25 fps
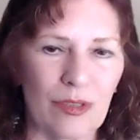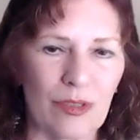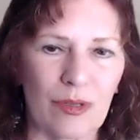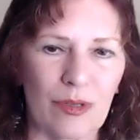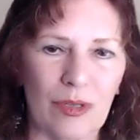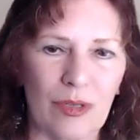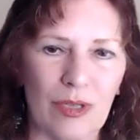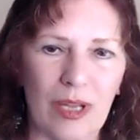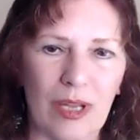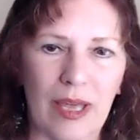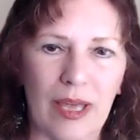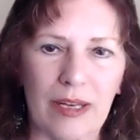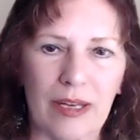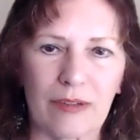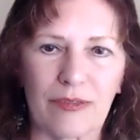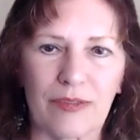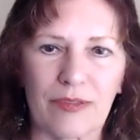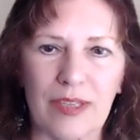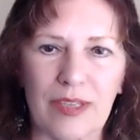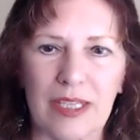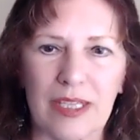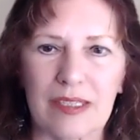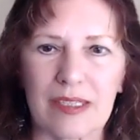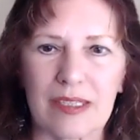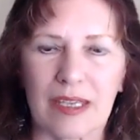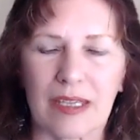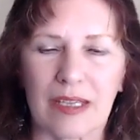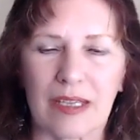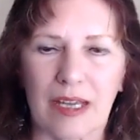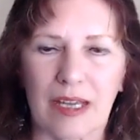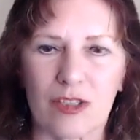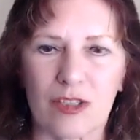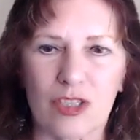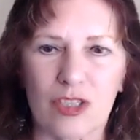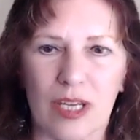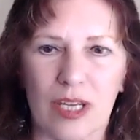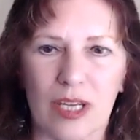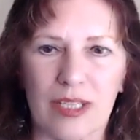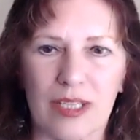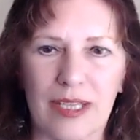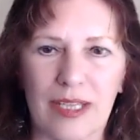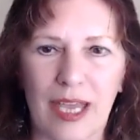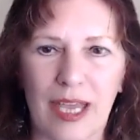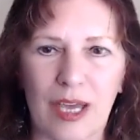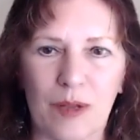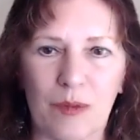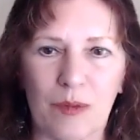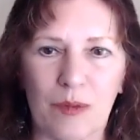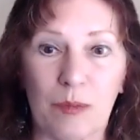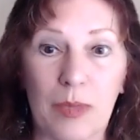a lot of things that got shut
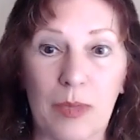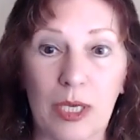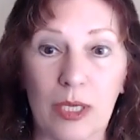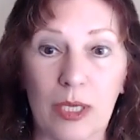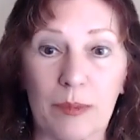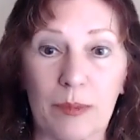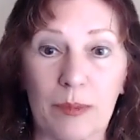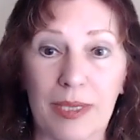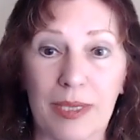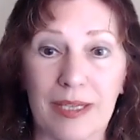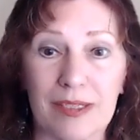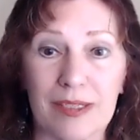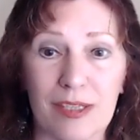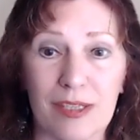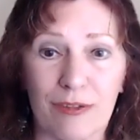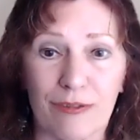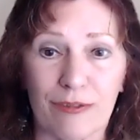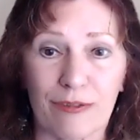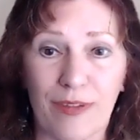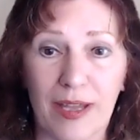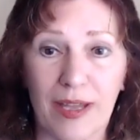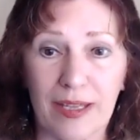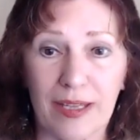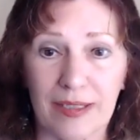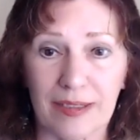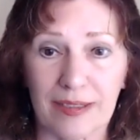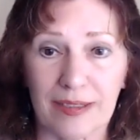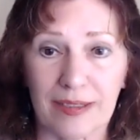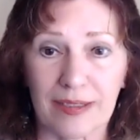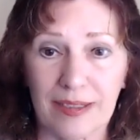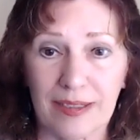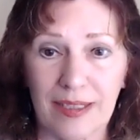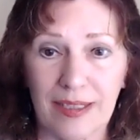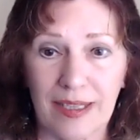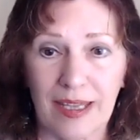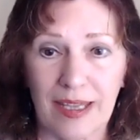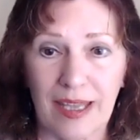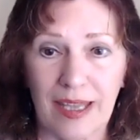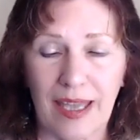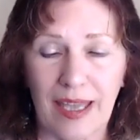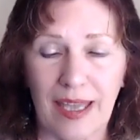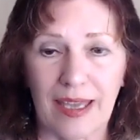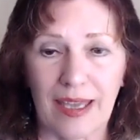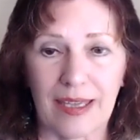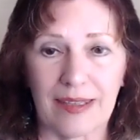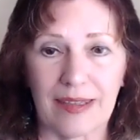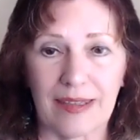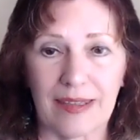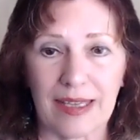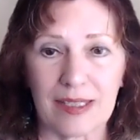down merely because they're fun.
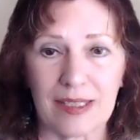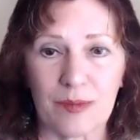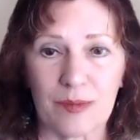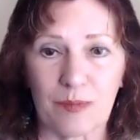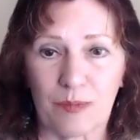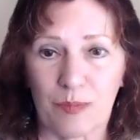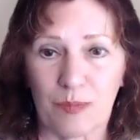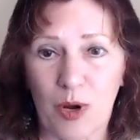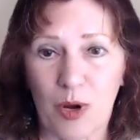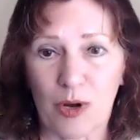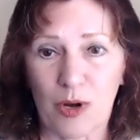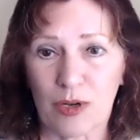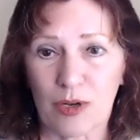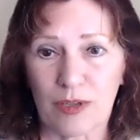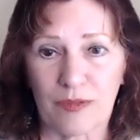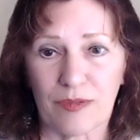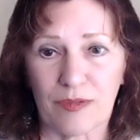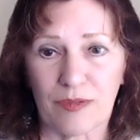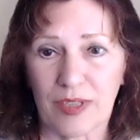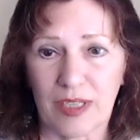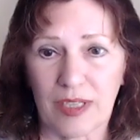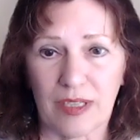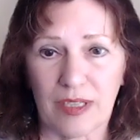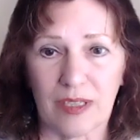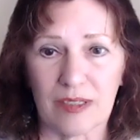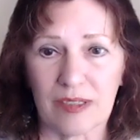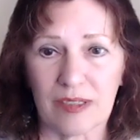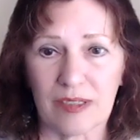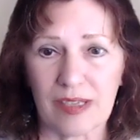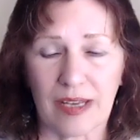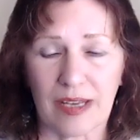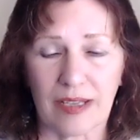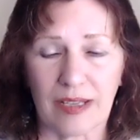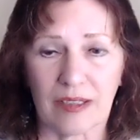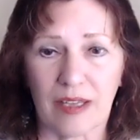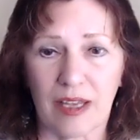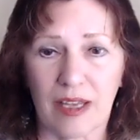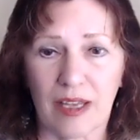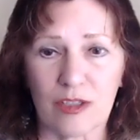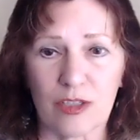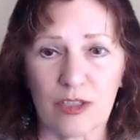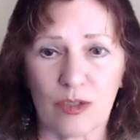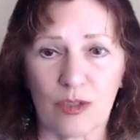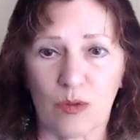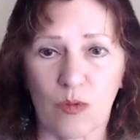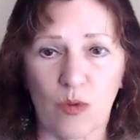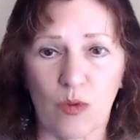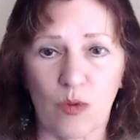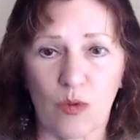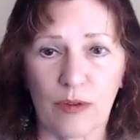And that's part of the
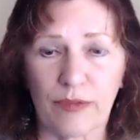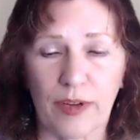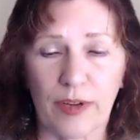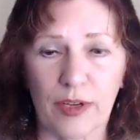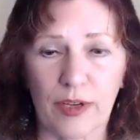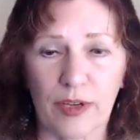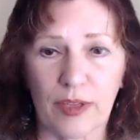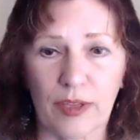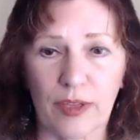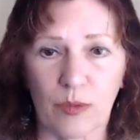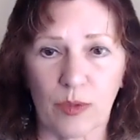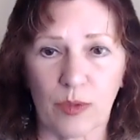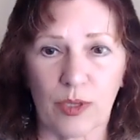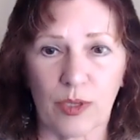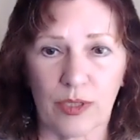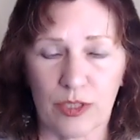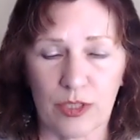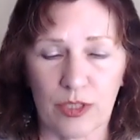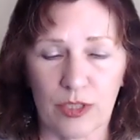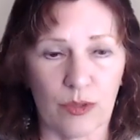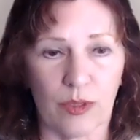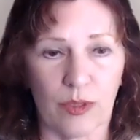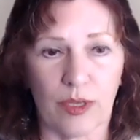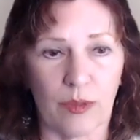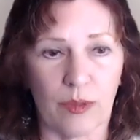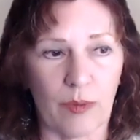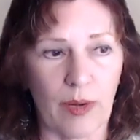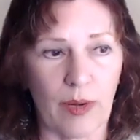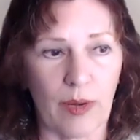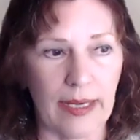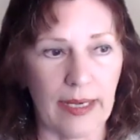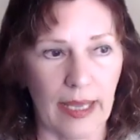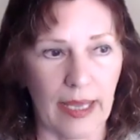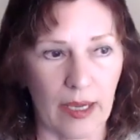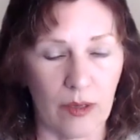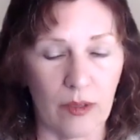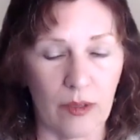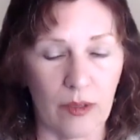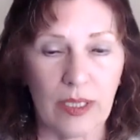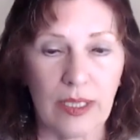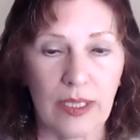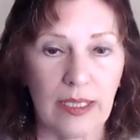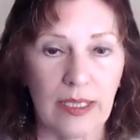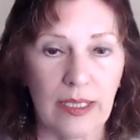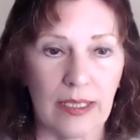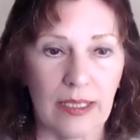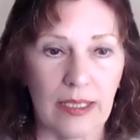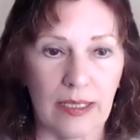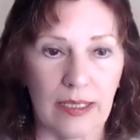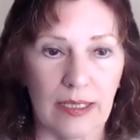psychological warfare that we're enduring right now.
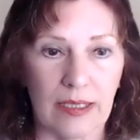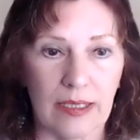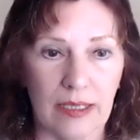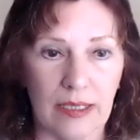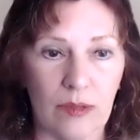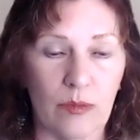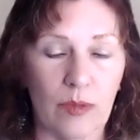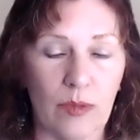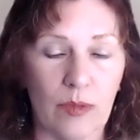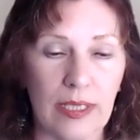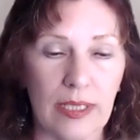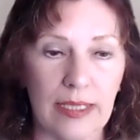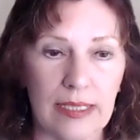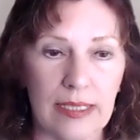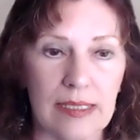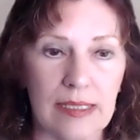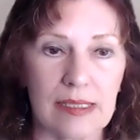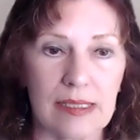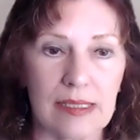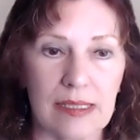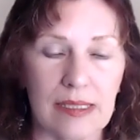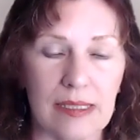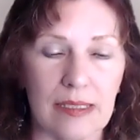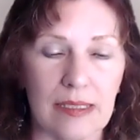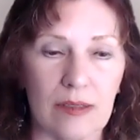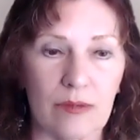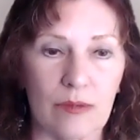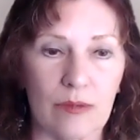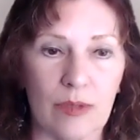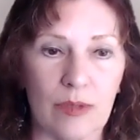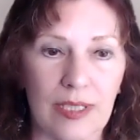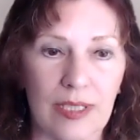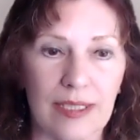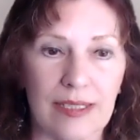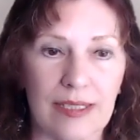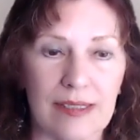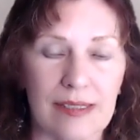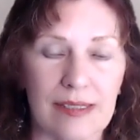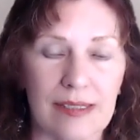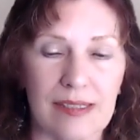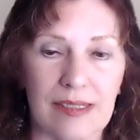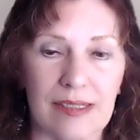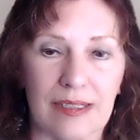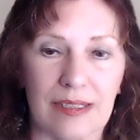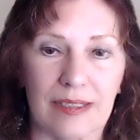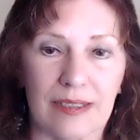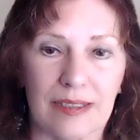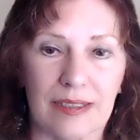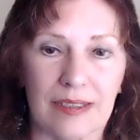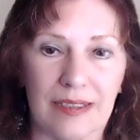It really is
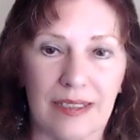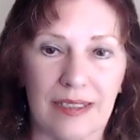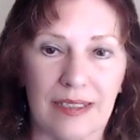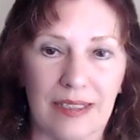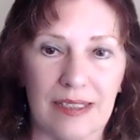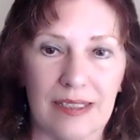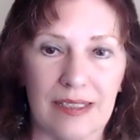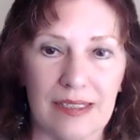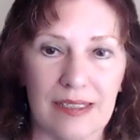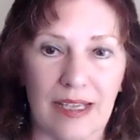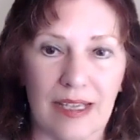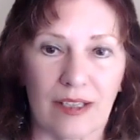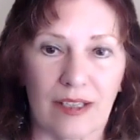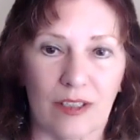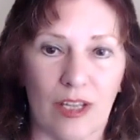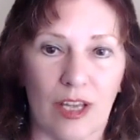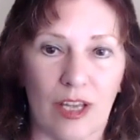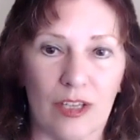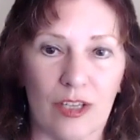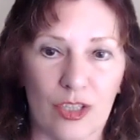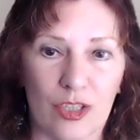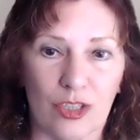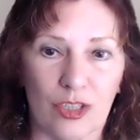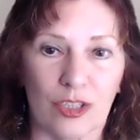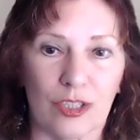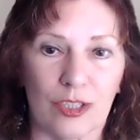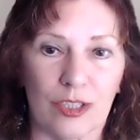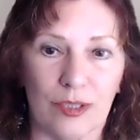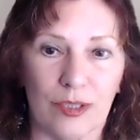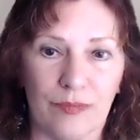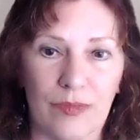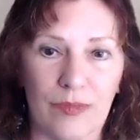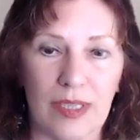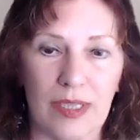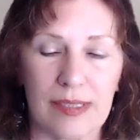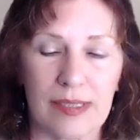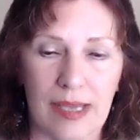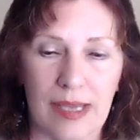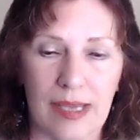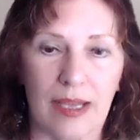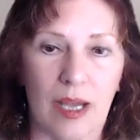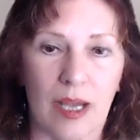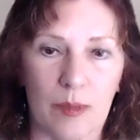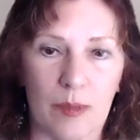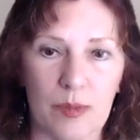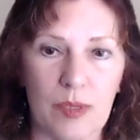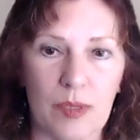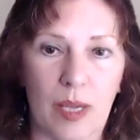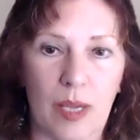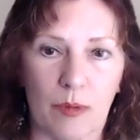a psychological
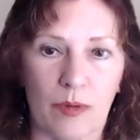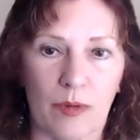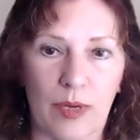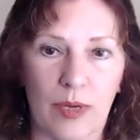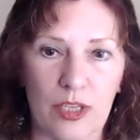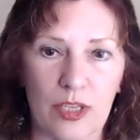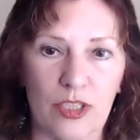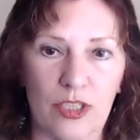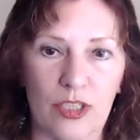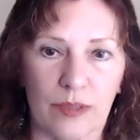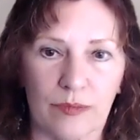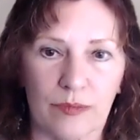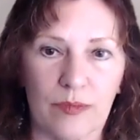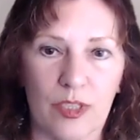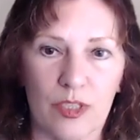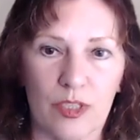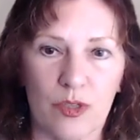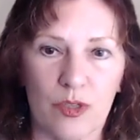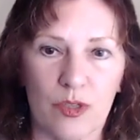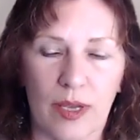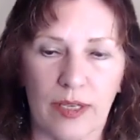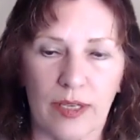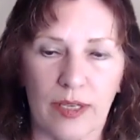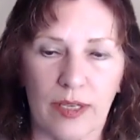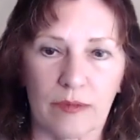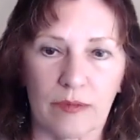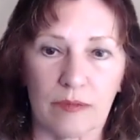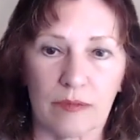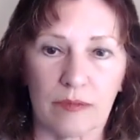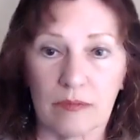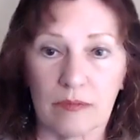psyops operation to try to